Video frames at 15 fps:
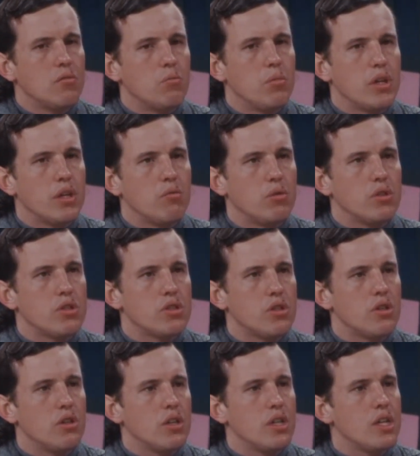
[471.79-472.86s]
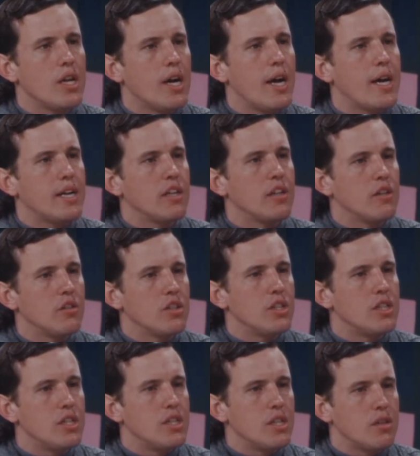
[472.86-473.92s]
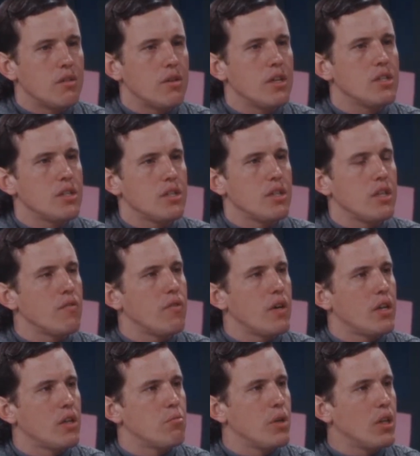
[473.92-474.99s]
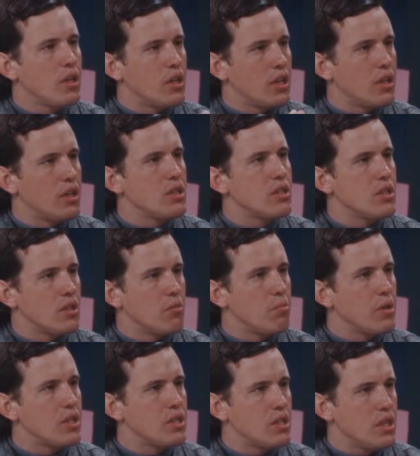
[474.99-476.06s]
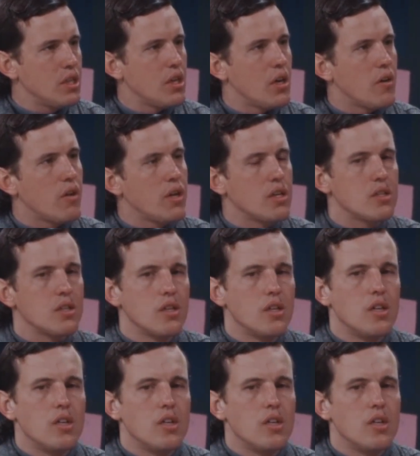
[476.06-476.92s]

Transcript: But we're certainly not decreasing the availability, at least in the big city areas,